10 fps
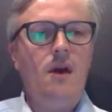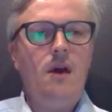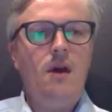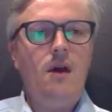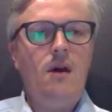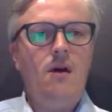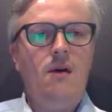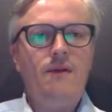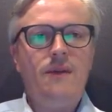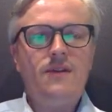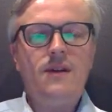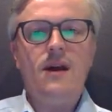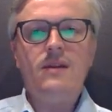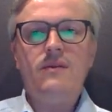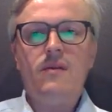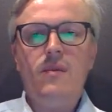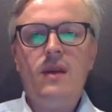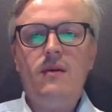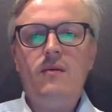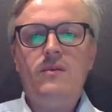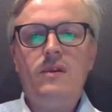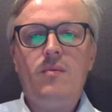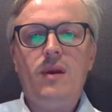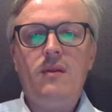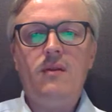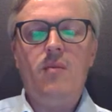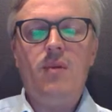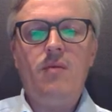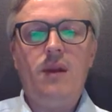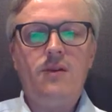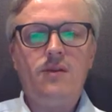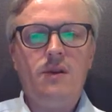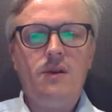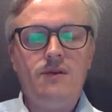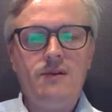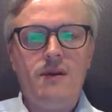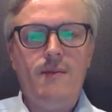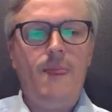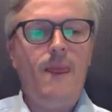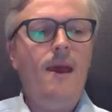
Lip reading: the size of the meeting rooms compared to how people actually use them.